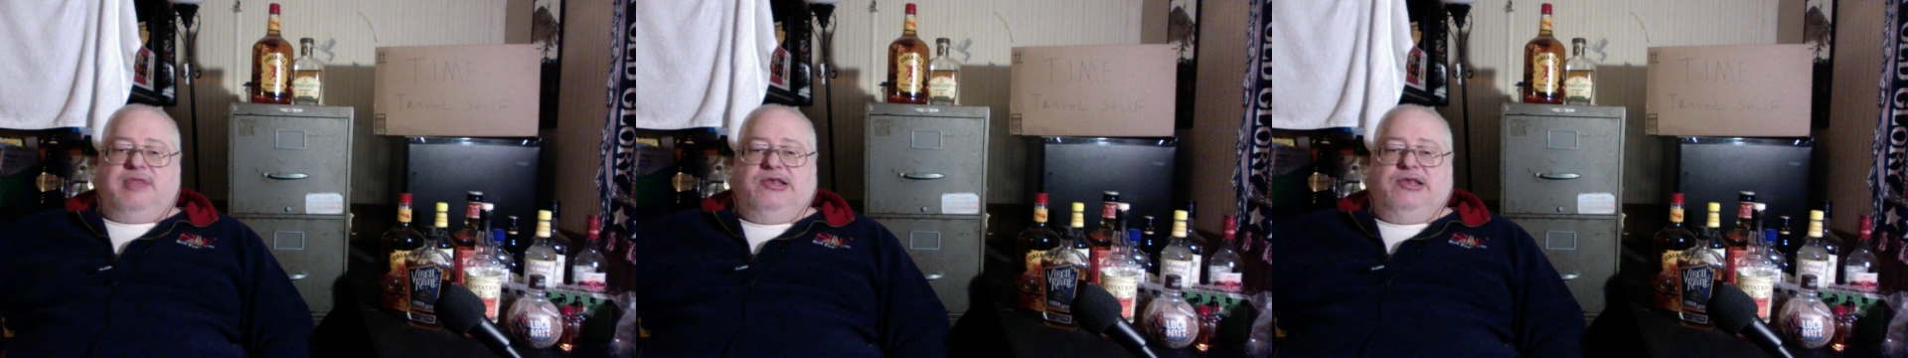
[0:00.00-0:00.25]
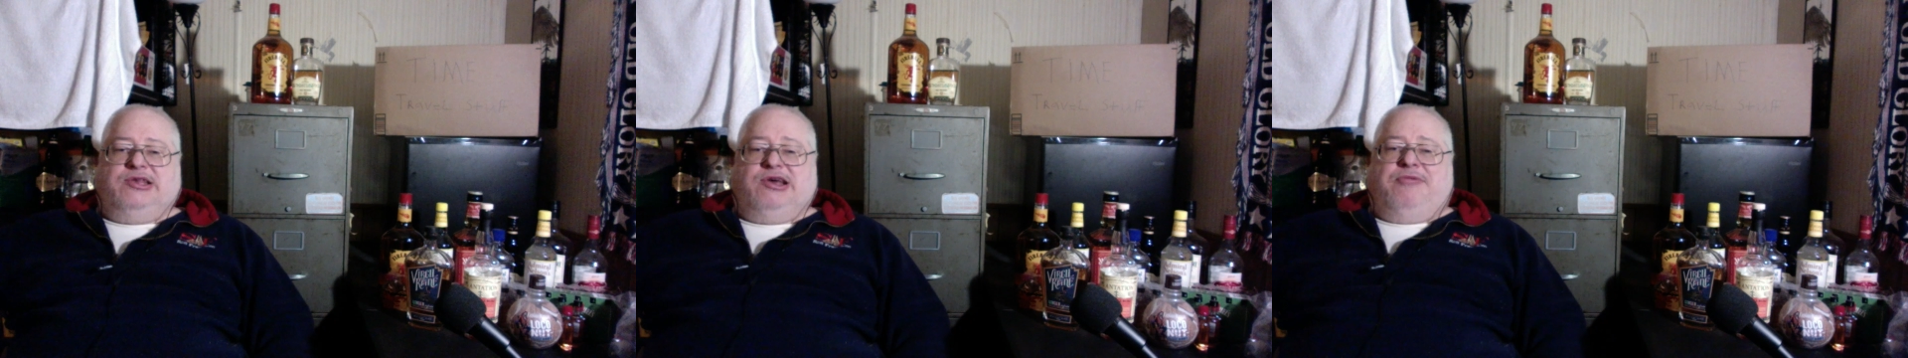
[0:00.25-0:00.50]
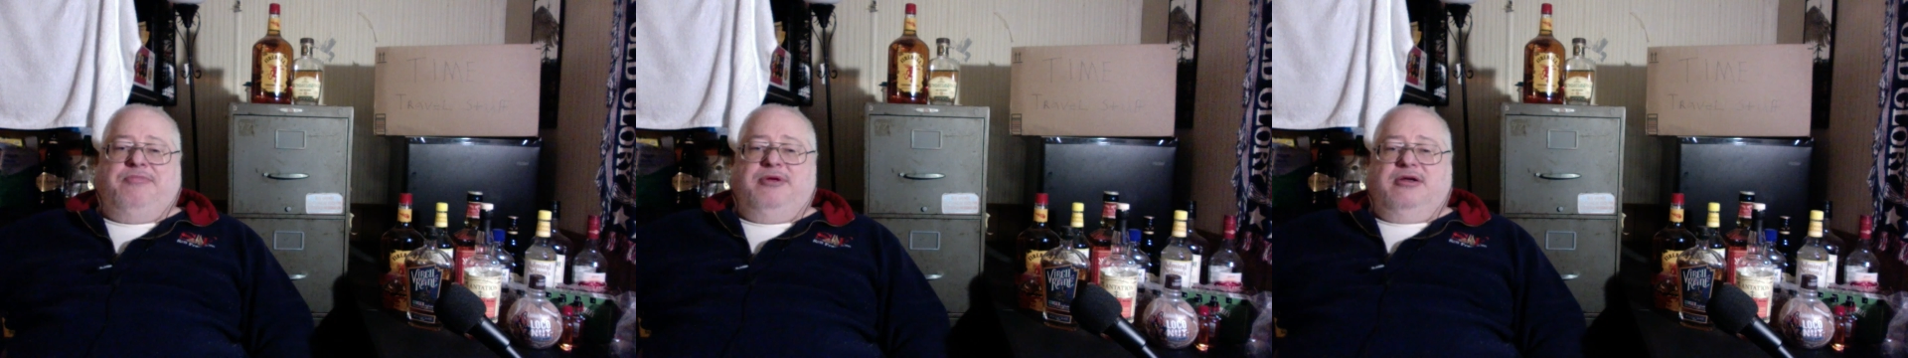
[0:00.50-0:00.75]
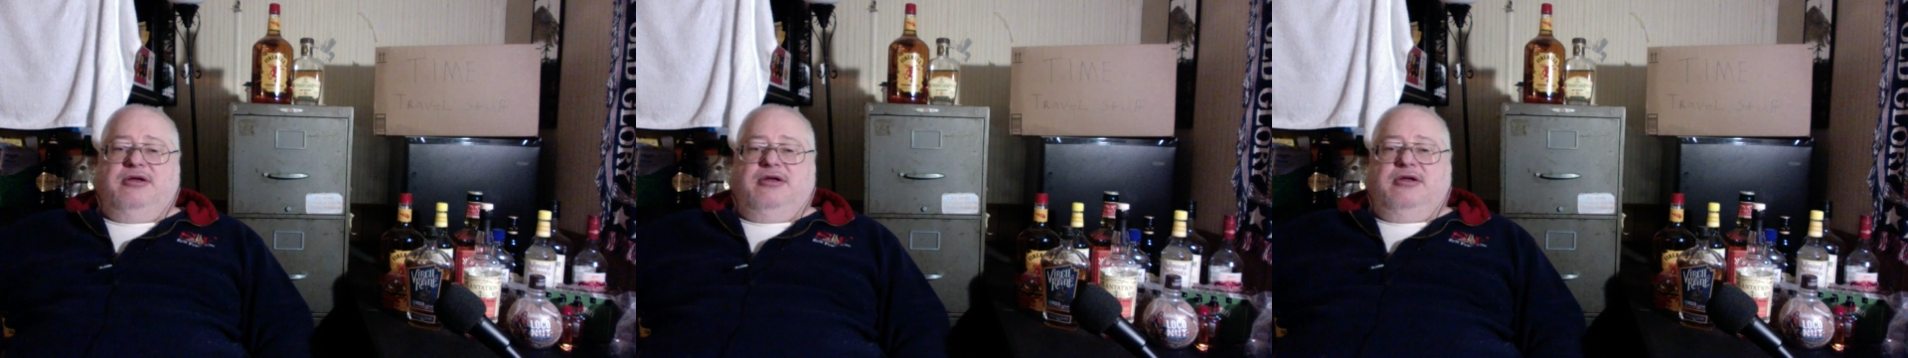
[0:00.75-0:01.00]
So,
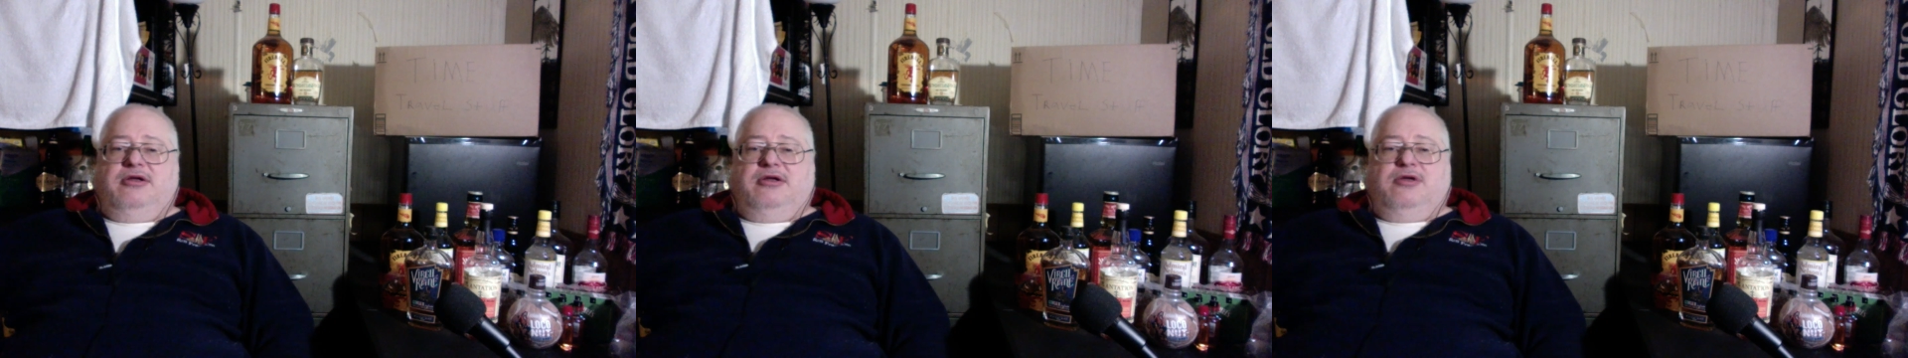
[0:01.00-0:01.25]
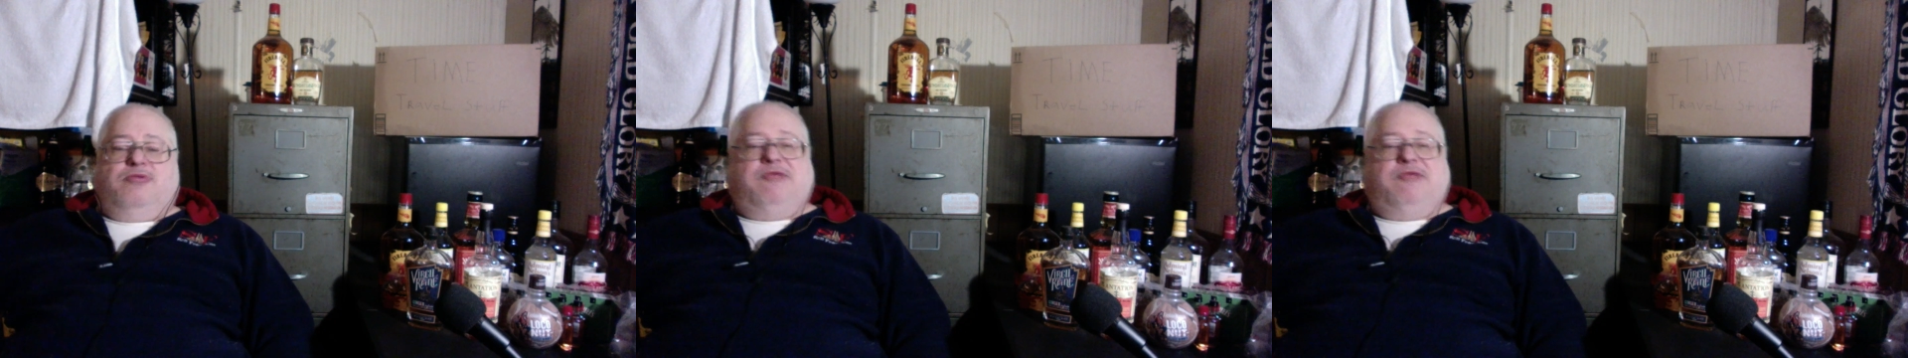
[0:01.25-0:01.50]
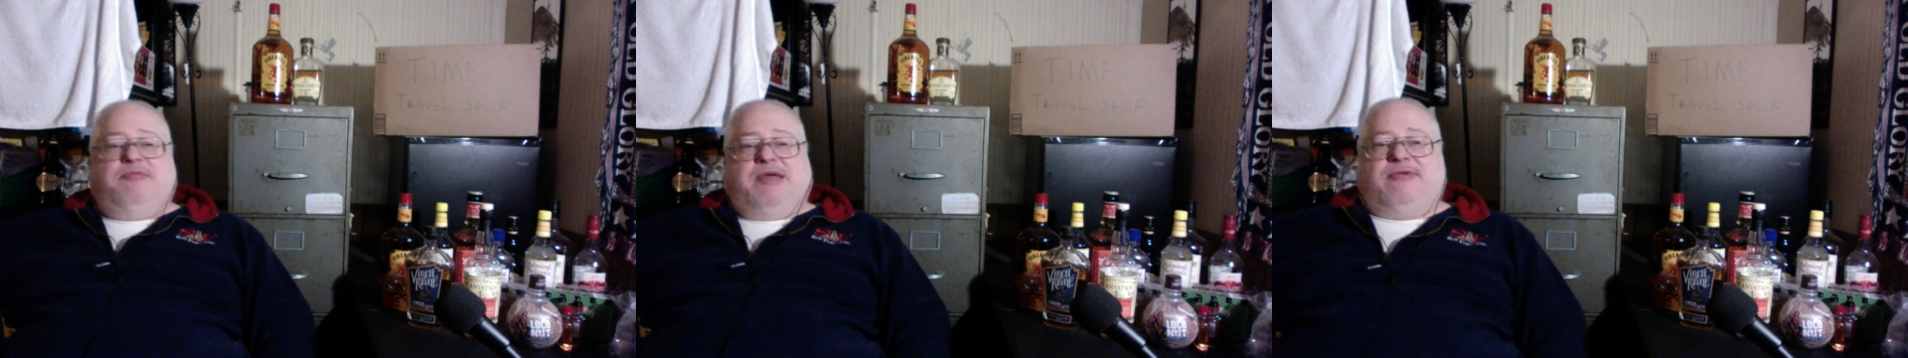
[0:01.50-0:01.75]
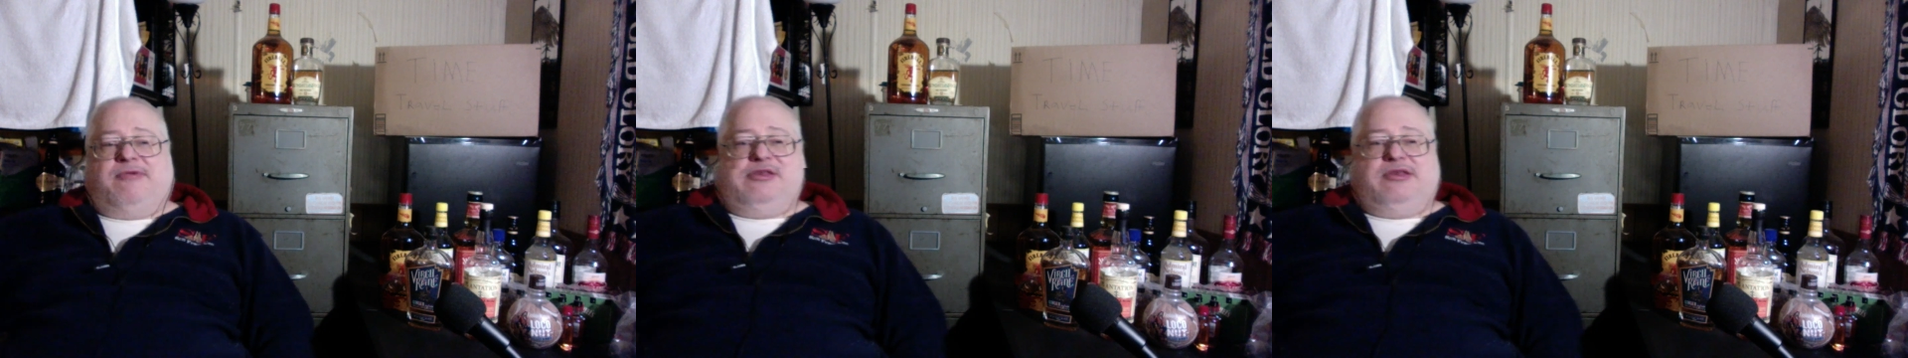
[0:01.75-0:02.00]
what do you
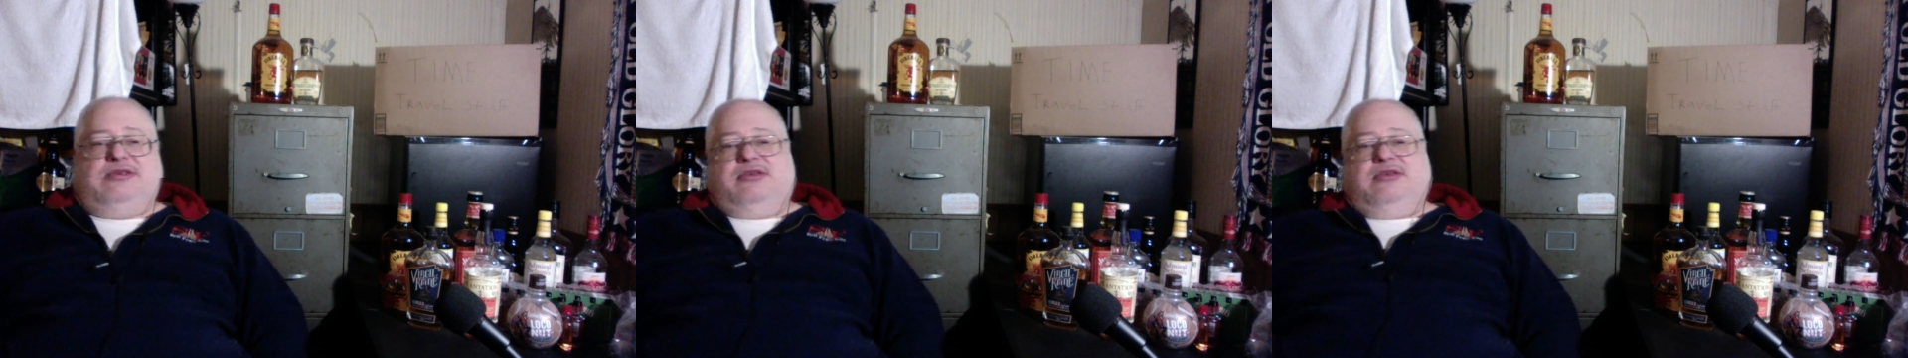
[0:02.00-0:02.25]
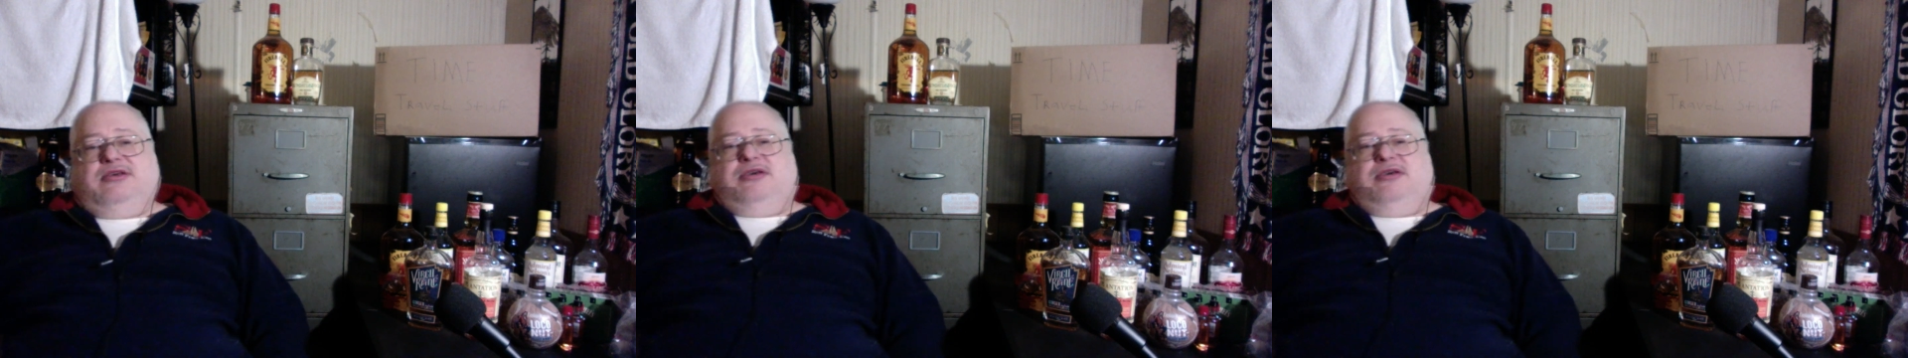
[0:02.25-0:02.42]
make of all this?